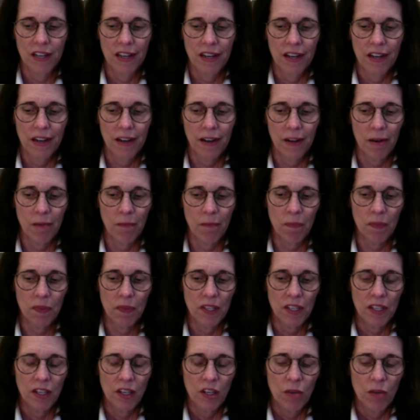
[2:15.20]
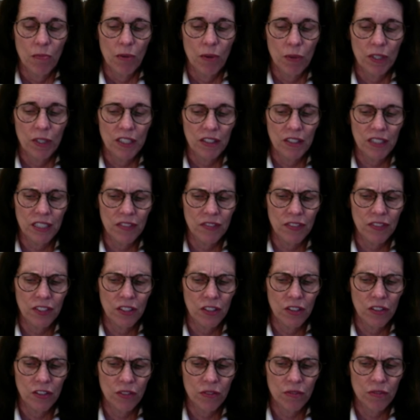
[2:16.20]
But we don't even
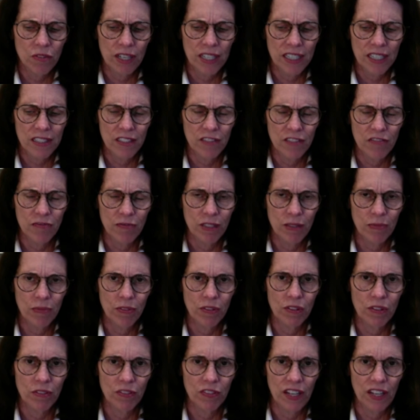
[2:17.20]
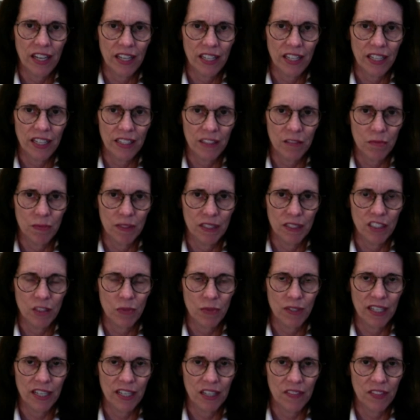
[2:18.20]
know the rates of people who've had it because
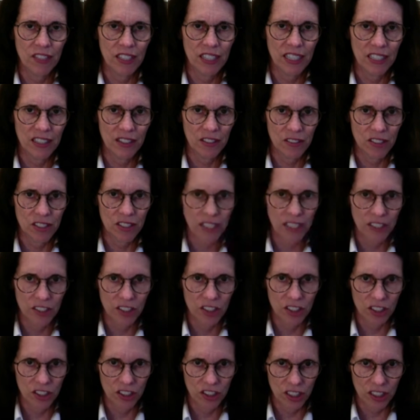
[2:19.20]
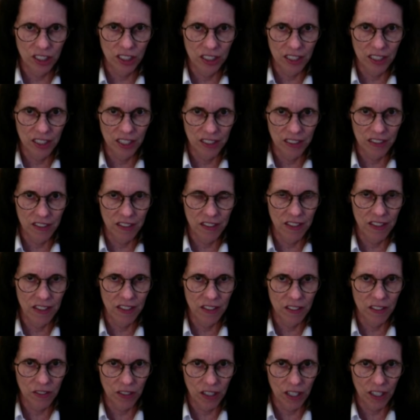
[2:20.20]
we haven't had those IgG tests, the
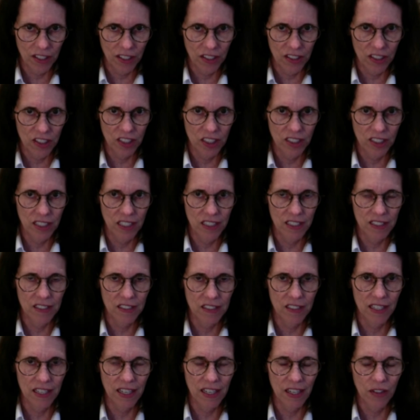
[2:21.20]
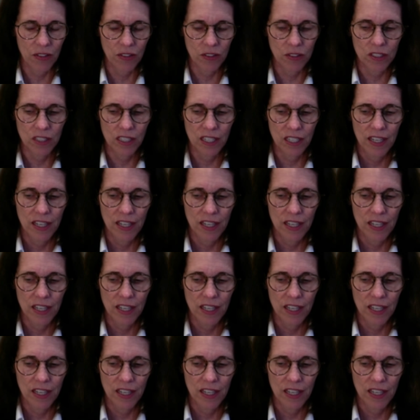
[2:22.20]
serology tests out.